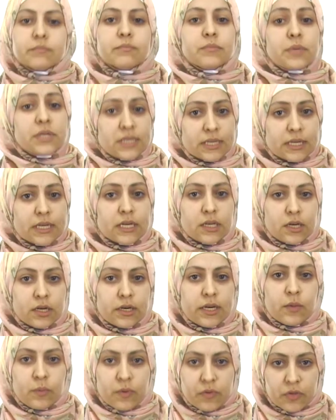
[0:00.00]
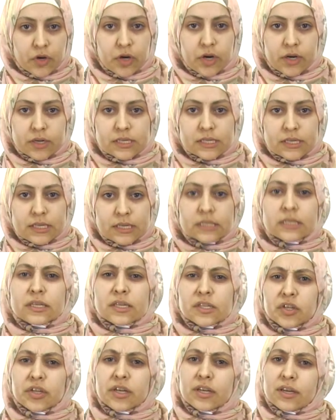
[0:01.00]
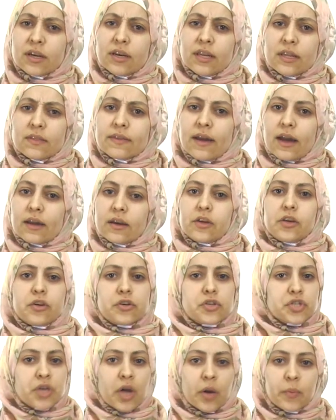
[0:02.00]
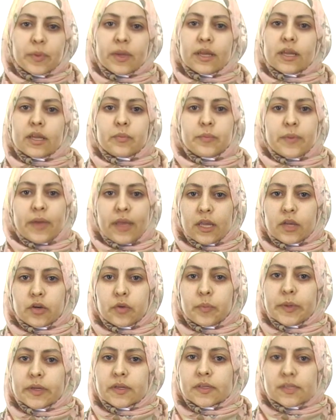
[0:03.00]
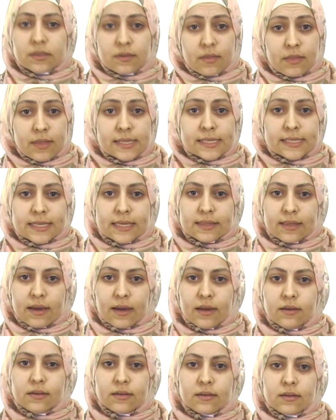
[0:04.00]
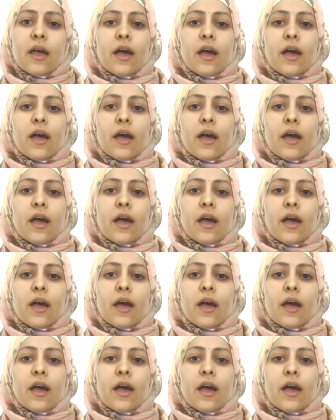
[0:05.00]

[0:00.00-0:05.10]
particularly with currencies, because you're going to need that in your shopping and paying your bills and things like that.